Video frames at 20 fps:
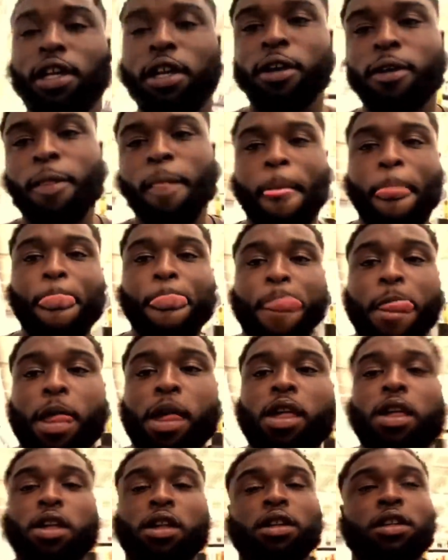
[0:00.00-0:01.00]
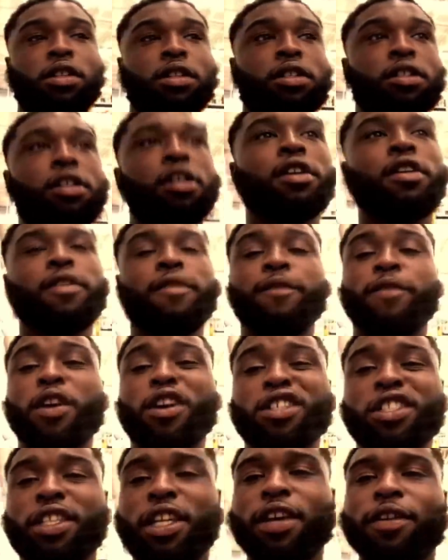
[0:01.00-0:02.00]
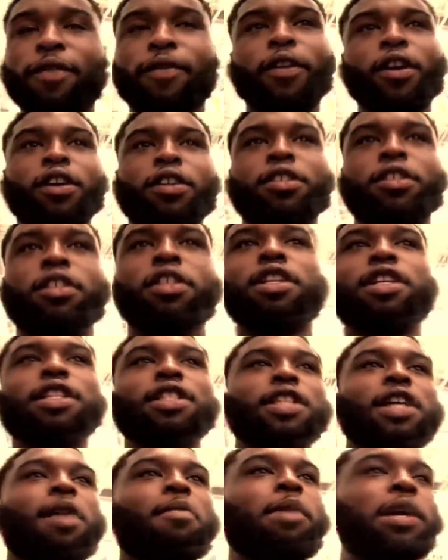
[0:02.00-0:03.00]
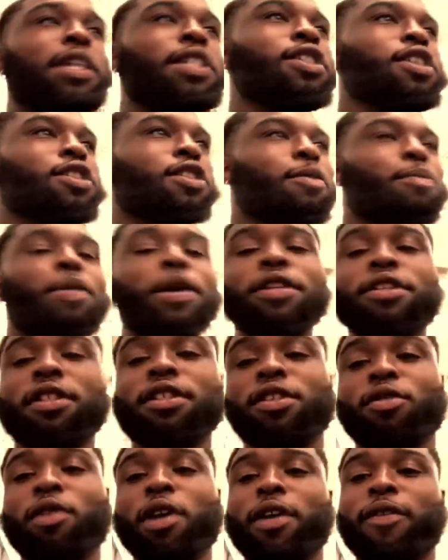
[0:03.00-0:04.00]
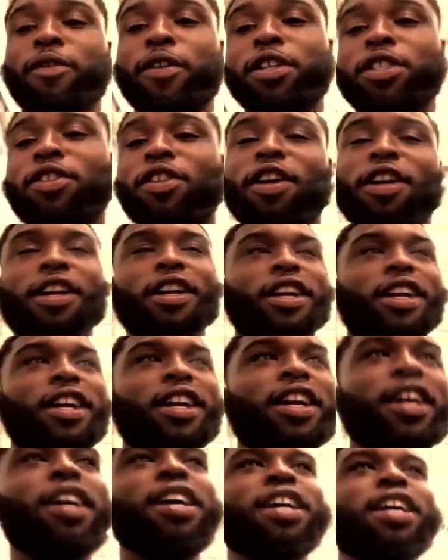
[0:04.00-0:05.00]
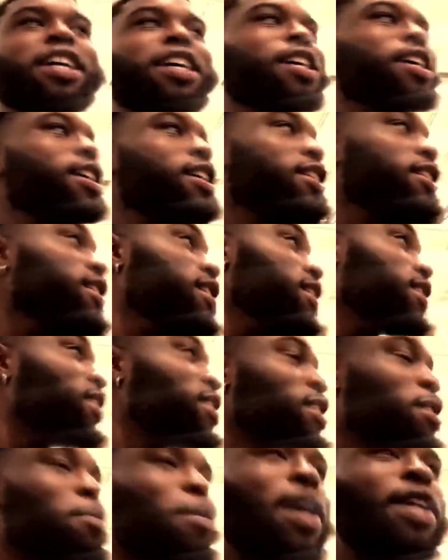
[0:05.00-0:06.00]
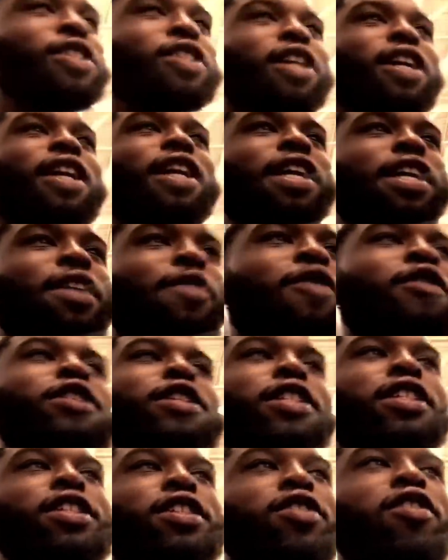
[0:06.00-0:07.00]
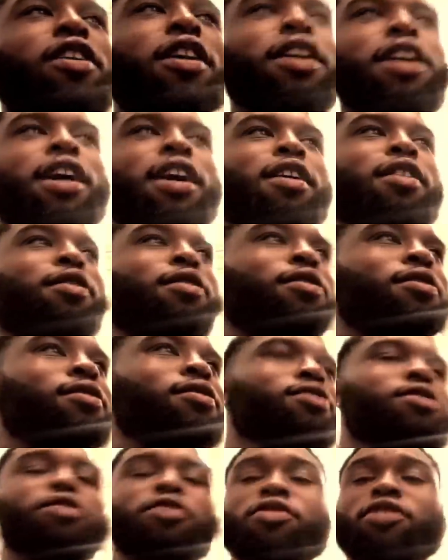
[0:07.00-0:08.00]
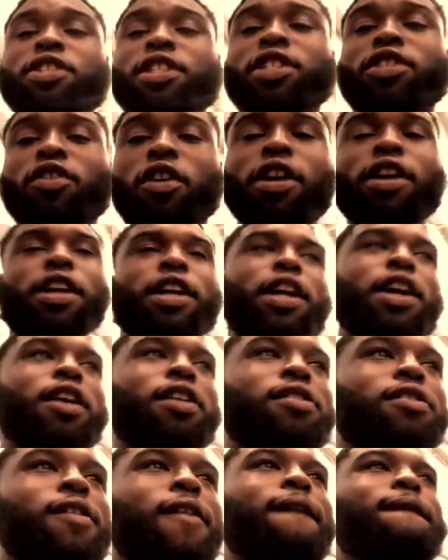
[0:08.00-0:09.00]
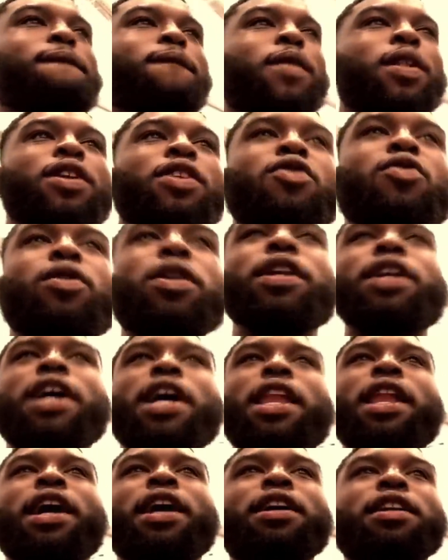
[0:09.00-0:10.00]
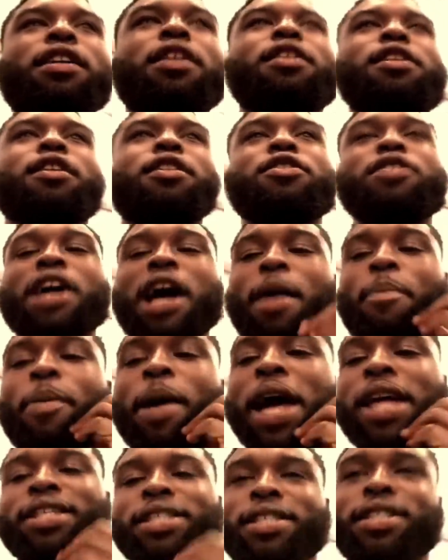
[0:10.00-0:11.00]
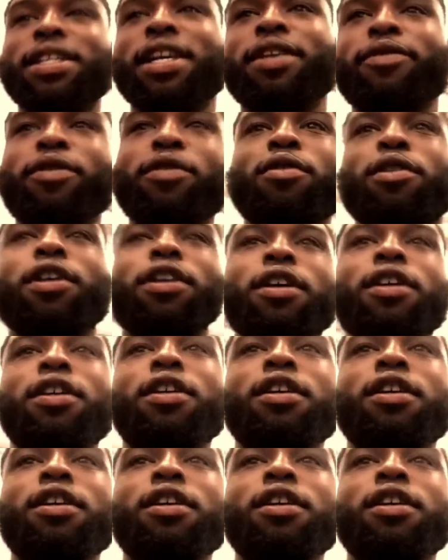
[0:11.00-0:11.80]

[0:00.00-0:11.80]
man. First thing first, listen, I'm gonna insert some pictures to where I first started at. This is a major key. If you just starting out, you just started out, you really got like a little, you got patches everywhere,